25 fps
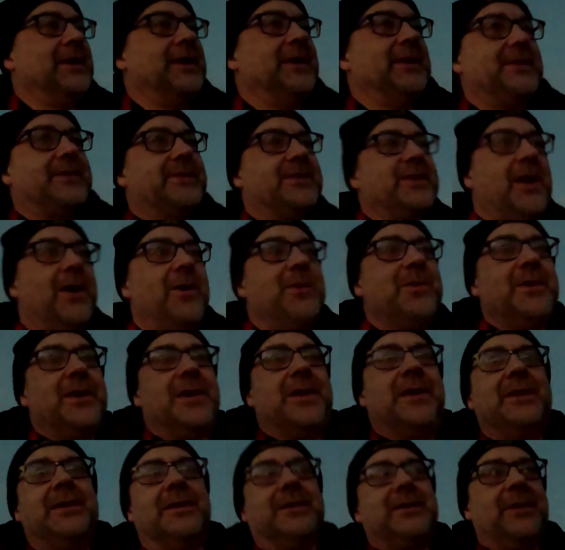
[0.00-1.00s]
So
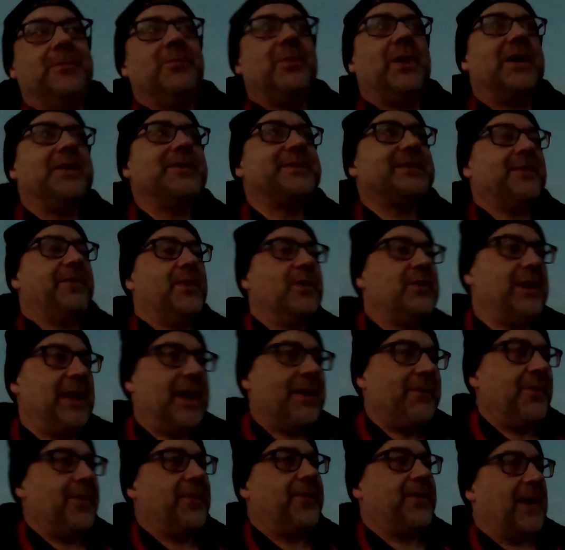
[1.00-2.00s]
whilst I've only
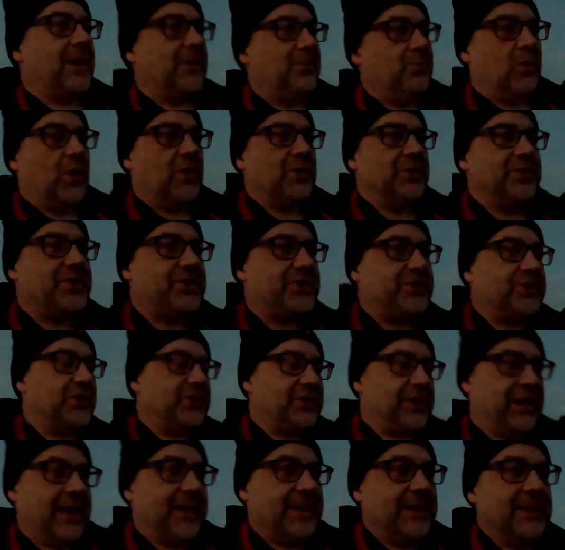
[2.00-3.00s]
ever found one
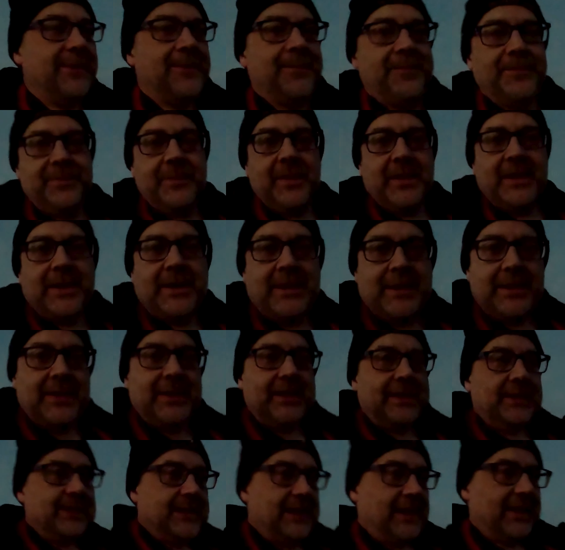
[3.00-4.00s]
study,
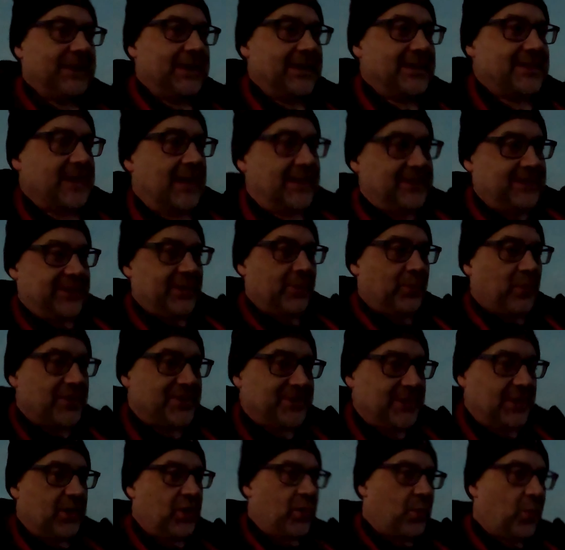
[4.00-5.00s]
and they said there
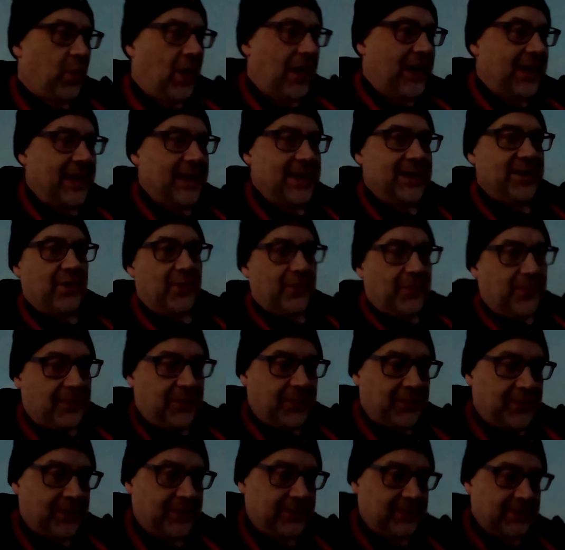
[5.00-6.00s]
wasn't quite enough
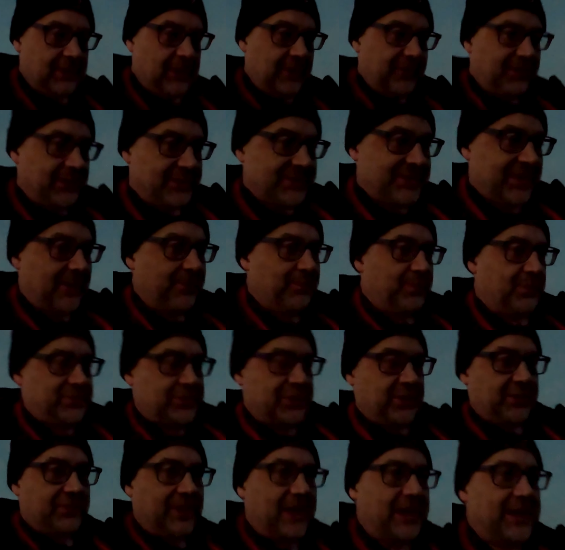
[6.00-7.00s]
of a
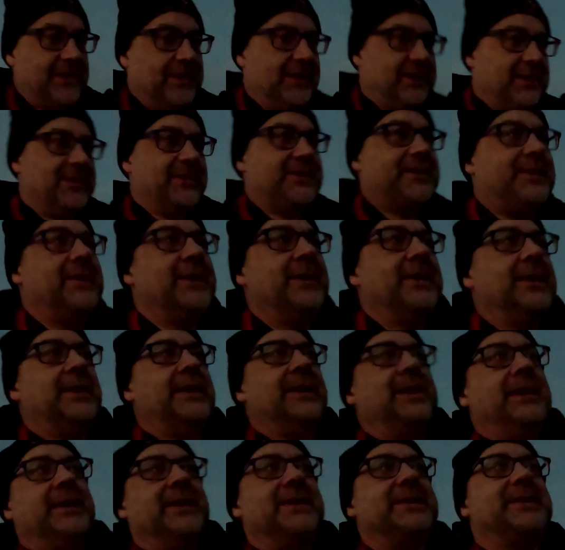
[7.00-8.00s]
temperature gradient
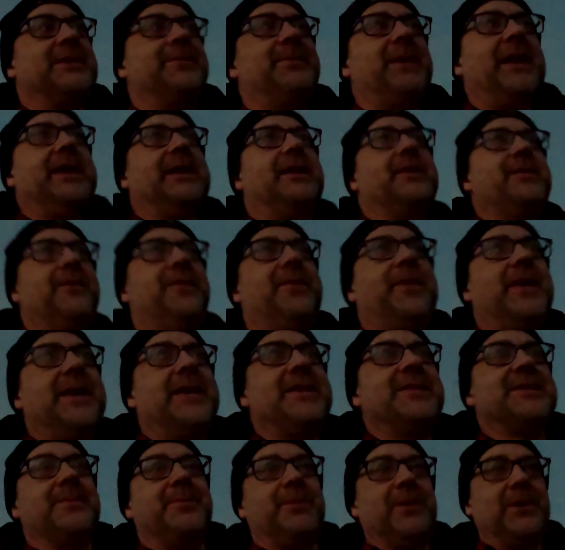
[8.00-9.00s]
to make it
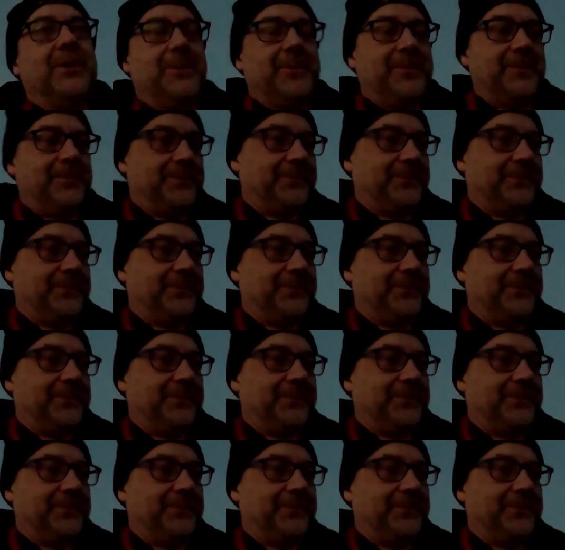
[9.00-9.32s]
feasible,